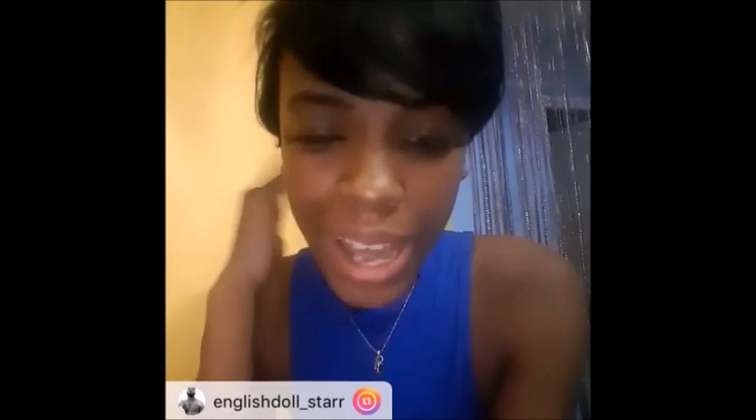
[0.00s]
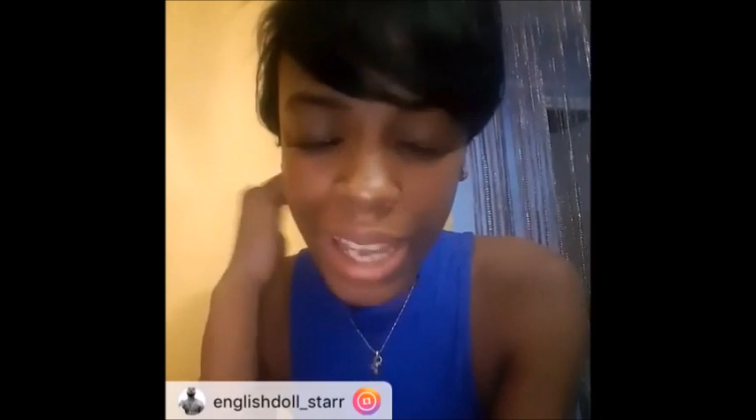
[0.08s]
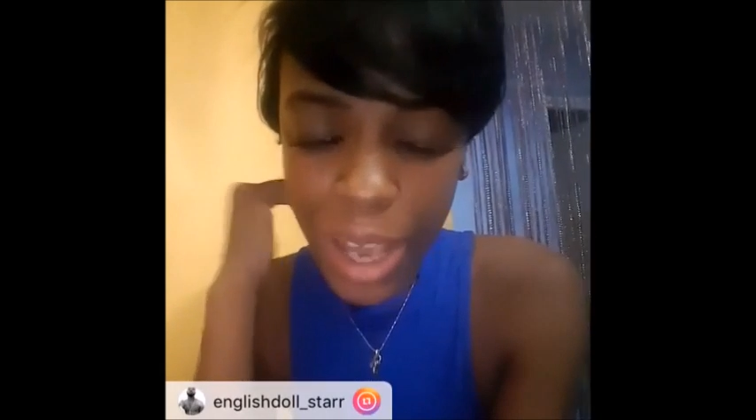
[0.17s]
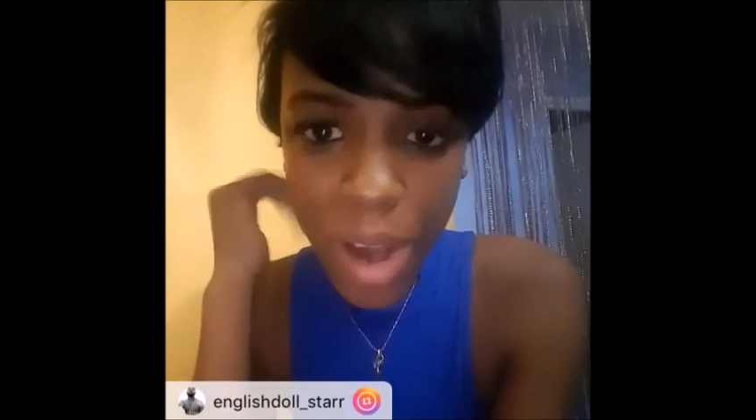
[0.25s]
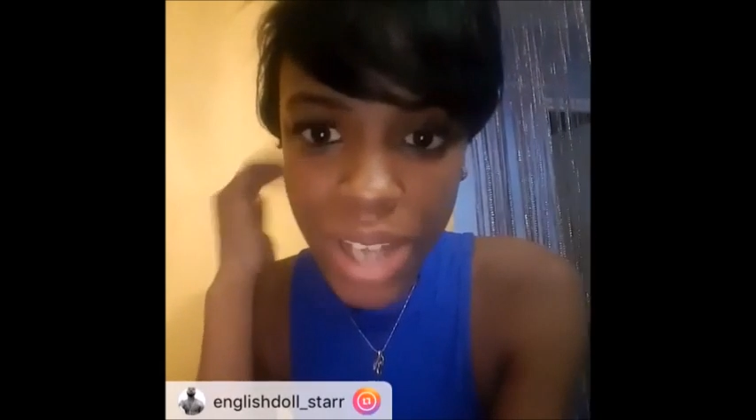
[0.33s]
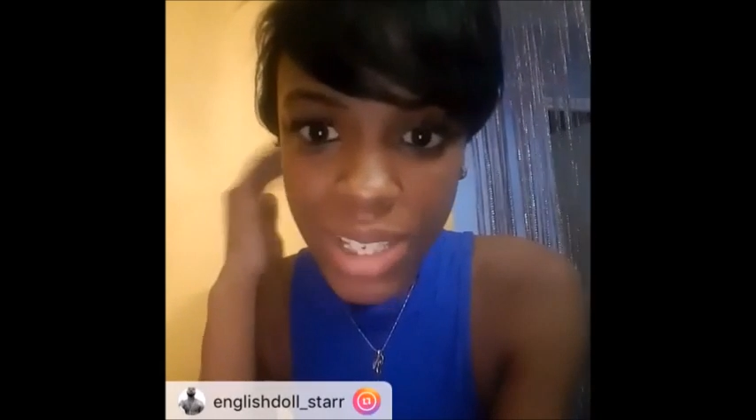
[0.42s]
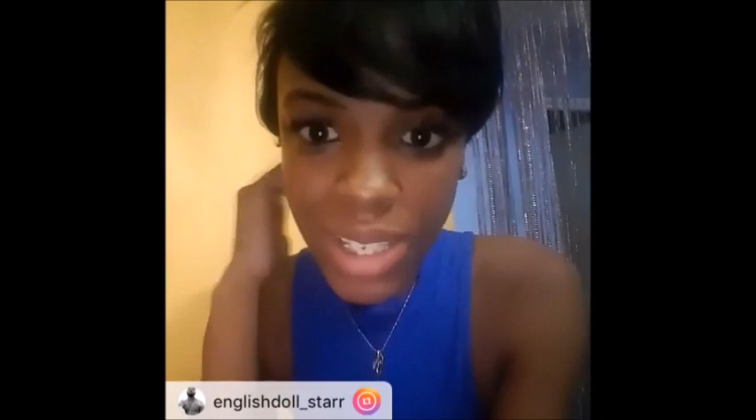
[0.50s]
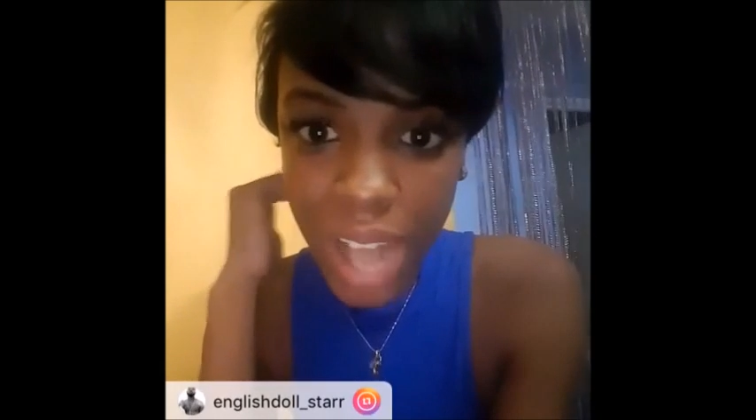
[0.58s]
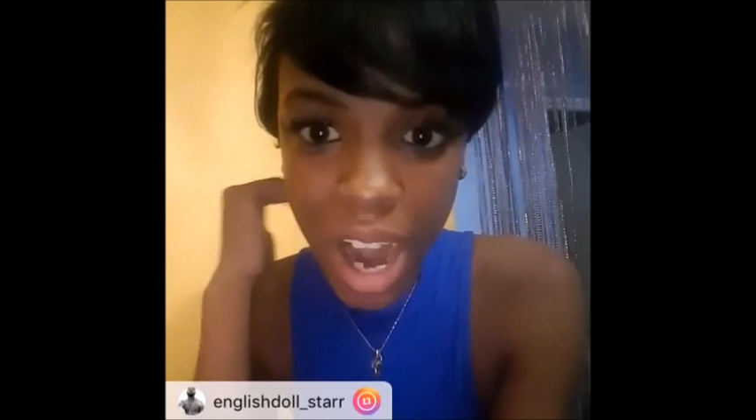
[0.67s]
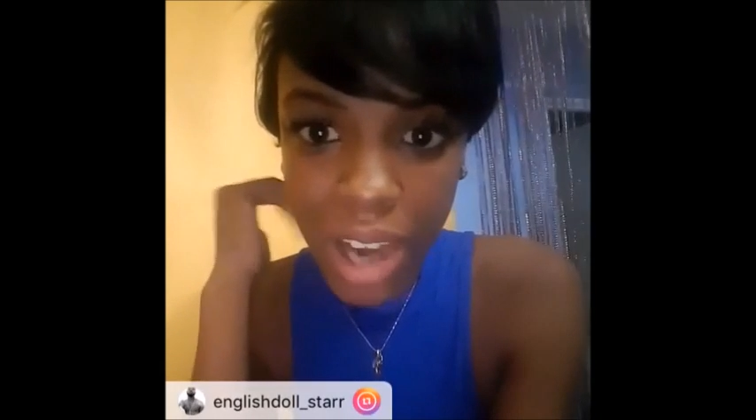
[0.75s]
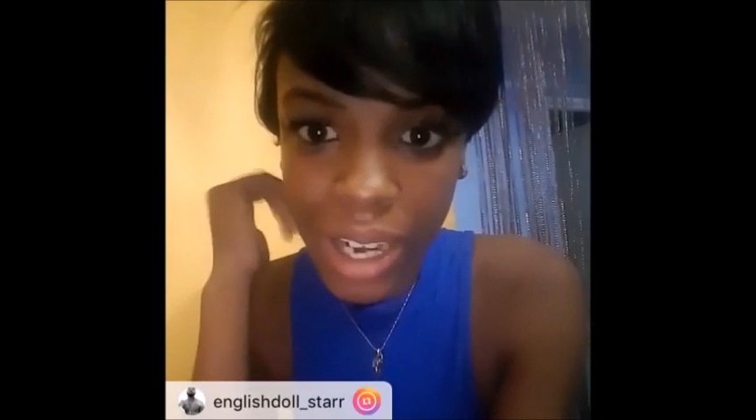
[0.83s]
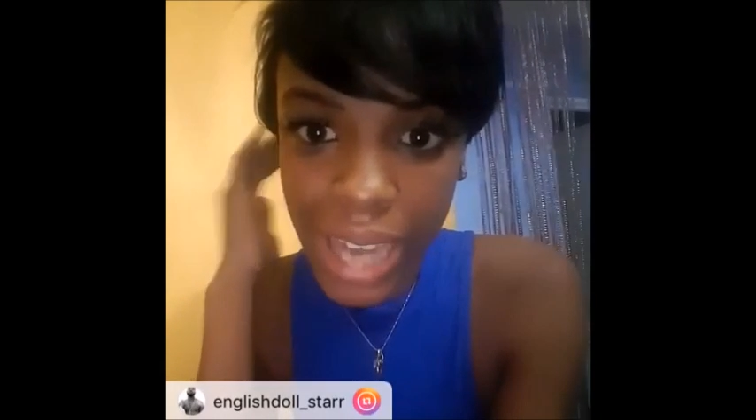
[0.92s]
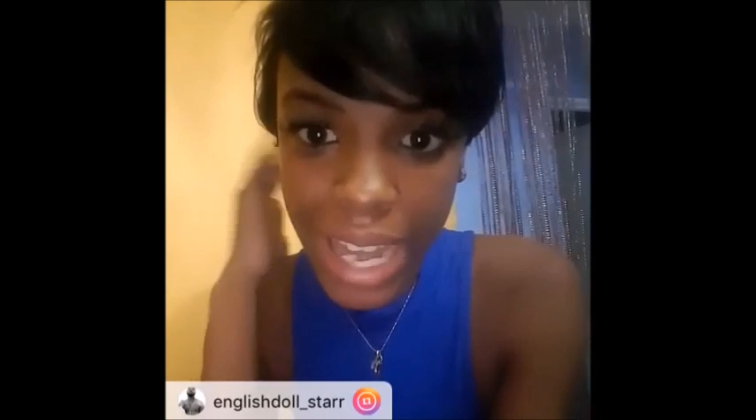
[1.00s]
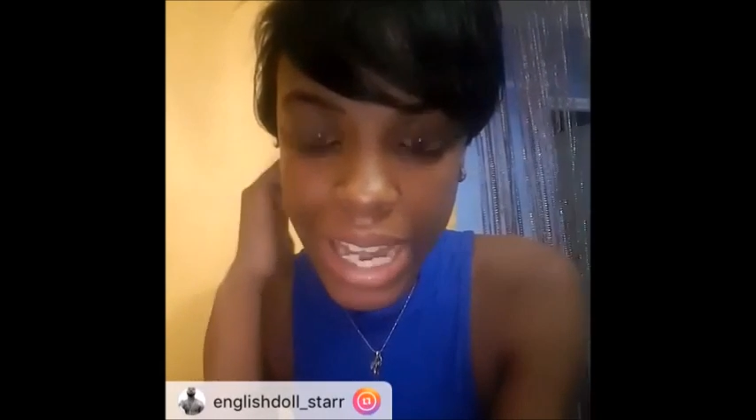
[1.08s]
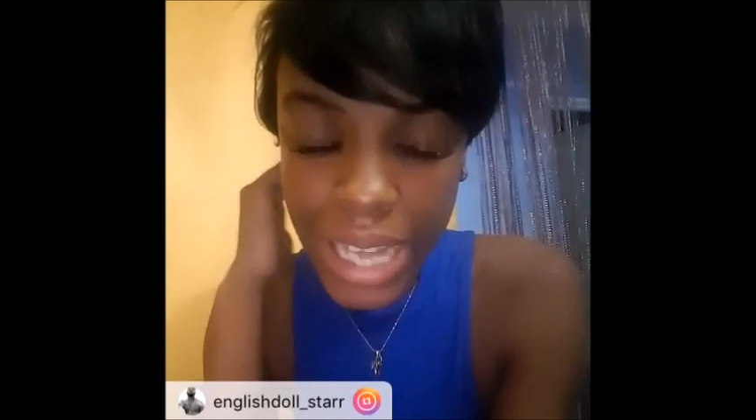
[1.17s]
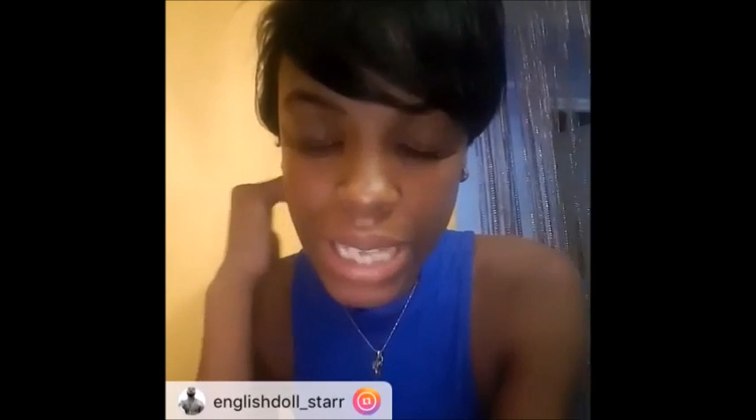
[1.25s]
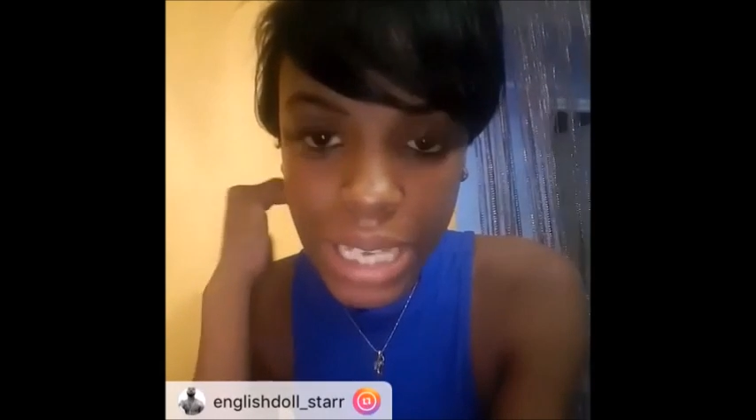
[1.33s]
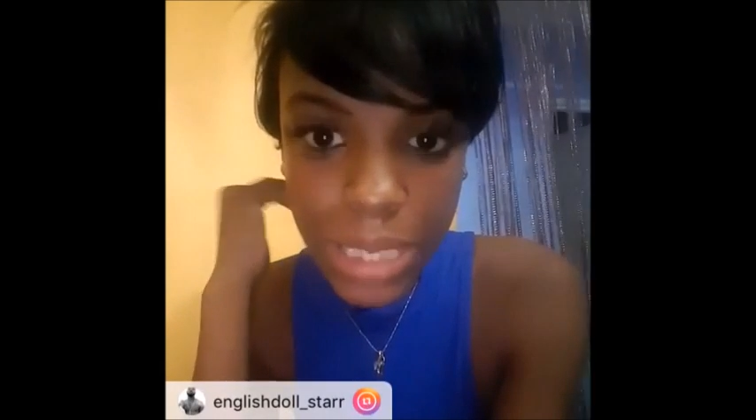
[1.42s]
like you want to start
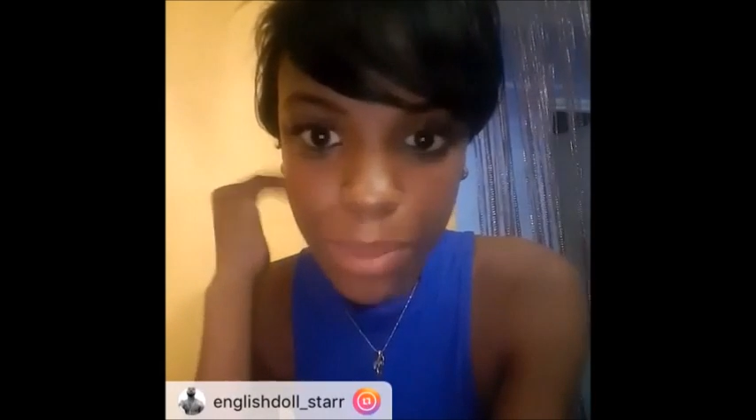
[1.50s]
Gladiator,